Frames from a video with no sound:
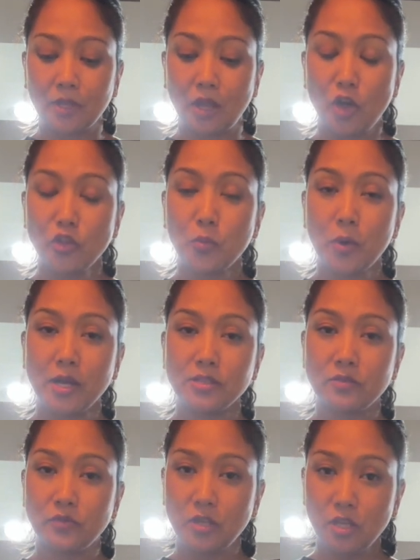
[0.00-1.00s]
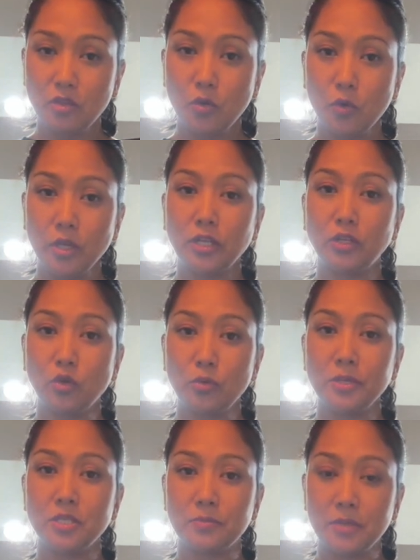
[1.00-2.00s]
Otherwise, if you heat the oil in low
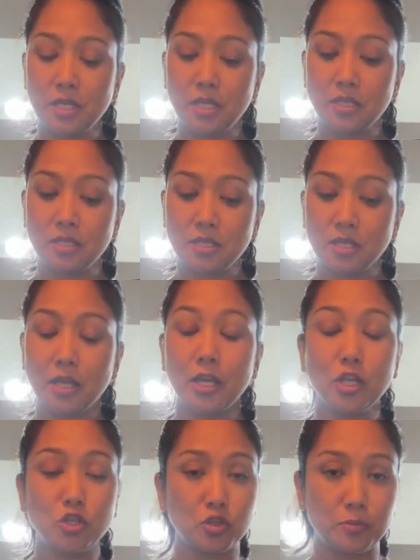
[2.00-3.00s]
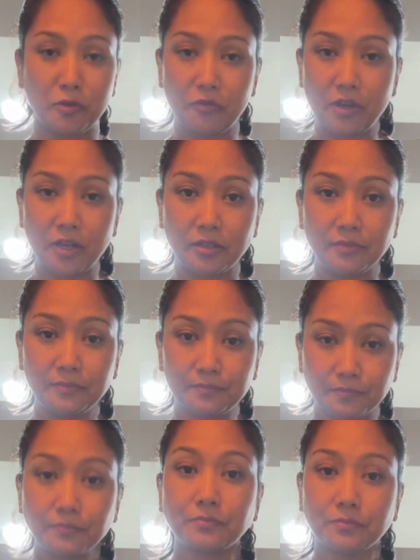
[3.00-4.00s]
medium heat, it should be fine.
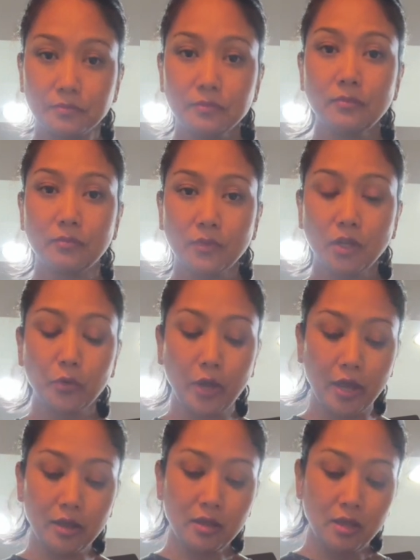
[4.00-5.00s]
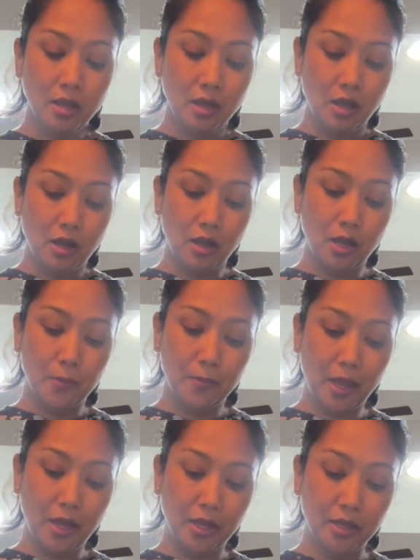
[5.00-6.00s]
Okay.
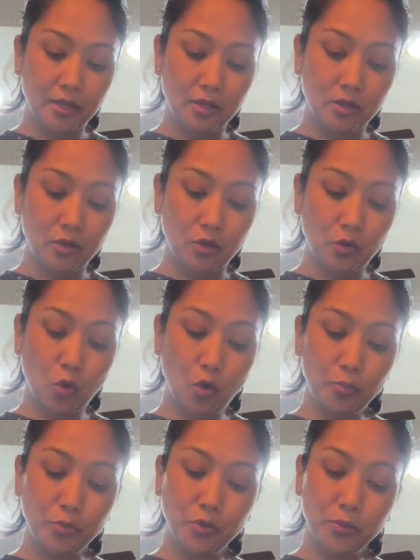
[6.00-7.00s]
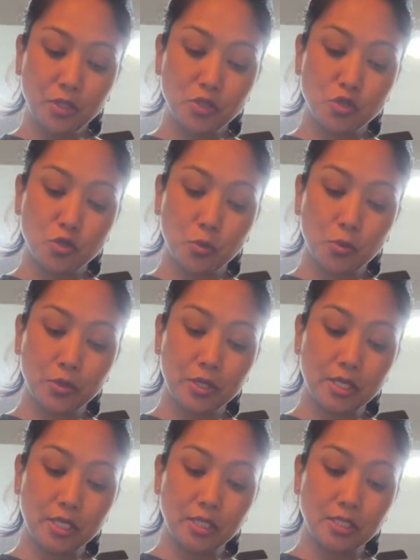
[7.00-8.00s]
I hope you
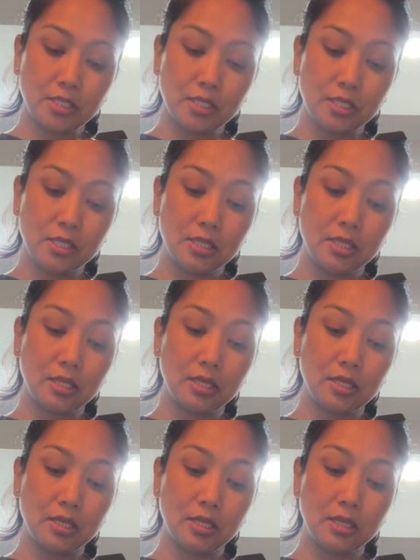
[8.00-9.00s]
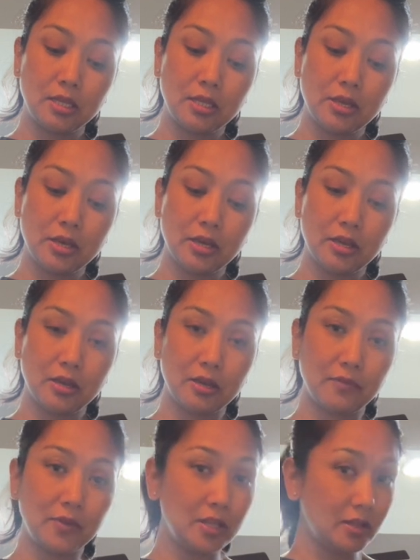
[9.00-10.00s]
enjoyed the
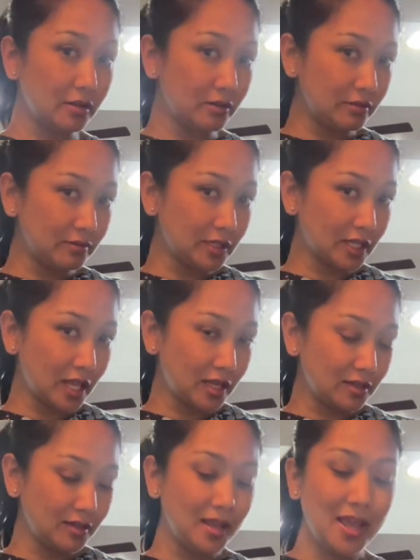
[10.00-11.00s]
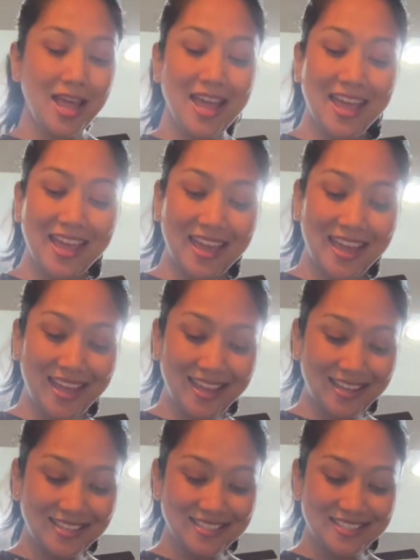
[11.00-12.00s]
video again
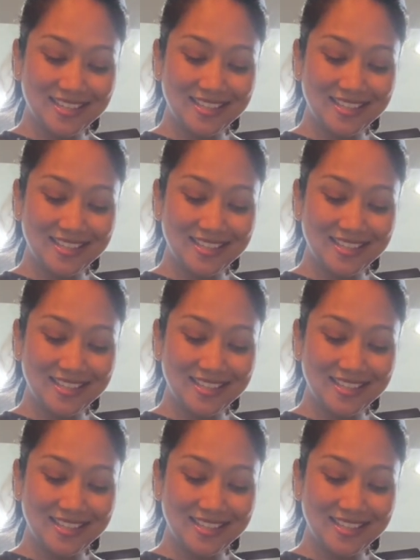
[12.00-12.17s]
and